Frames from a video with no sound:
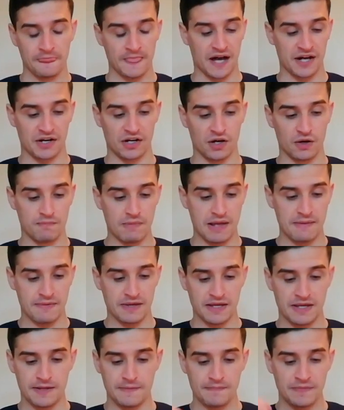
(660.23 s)
I don't know,
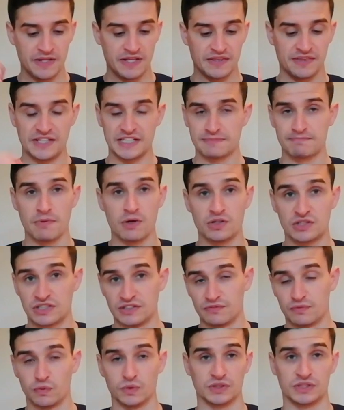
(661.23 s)
maybe this
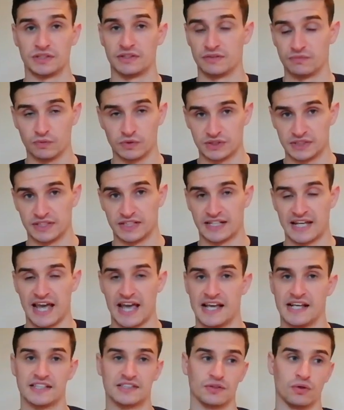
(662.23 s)
motive wasn't the
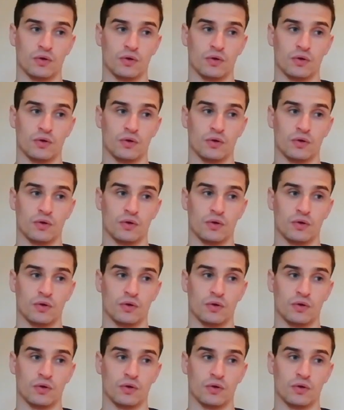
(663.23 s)
case,